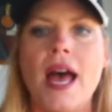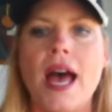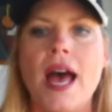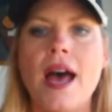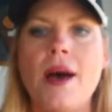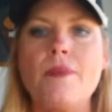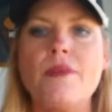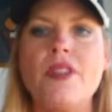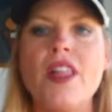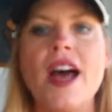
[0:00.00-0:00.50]

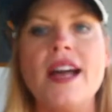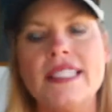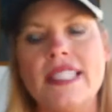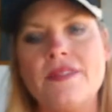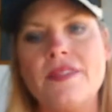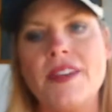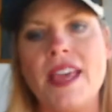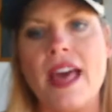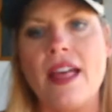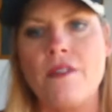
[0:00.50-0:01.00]
lots
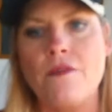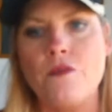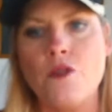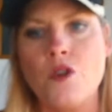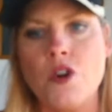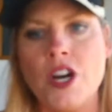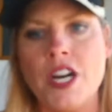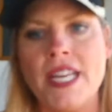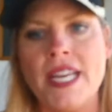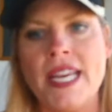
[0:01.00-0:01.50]
of
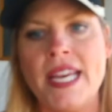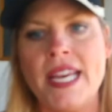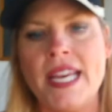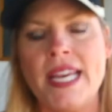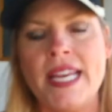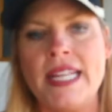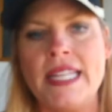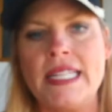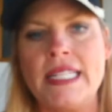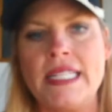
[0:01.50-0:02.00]

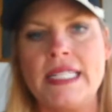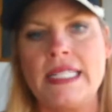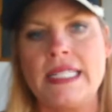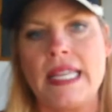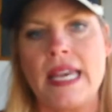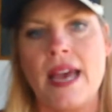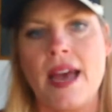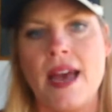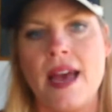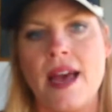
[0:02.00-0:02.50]
Californians,
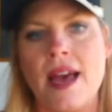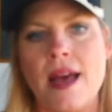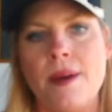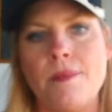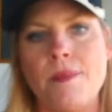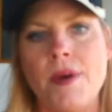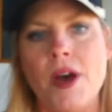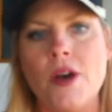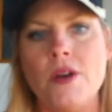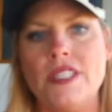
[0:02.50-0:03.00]

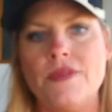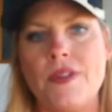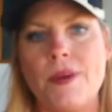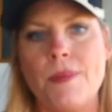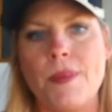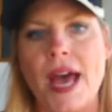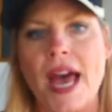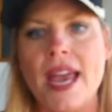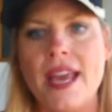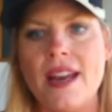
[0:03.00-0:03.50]
Mo's
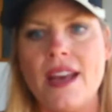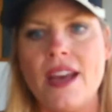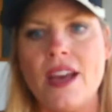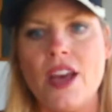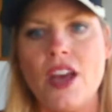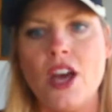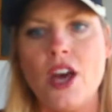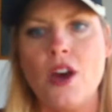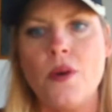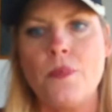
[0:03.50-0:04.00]
from
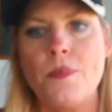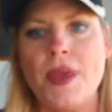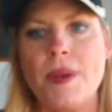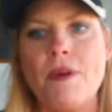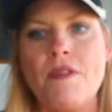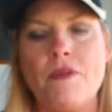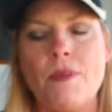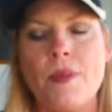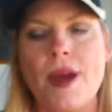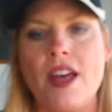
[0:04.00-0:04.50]
Idaho,
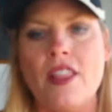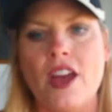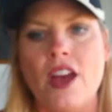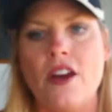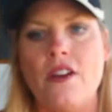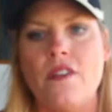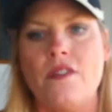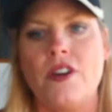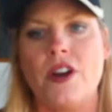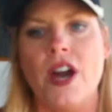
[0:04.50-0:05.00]
people from all
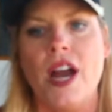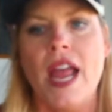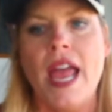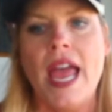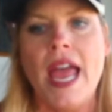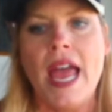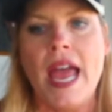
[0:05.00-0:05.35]
over.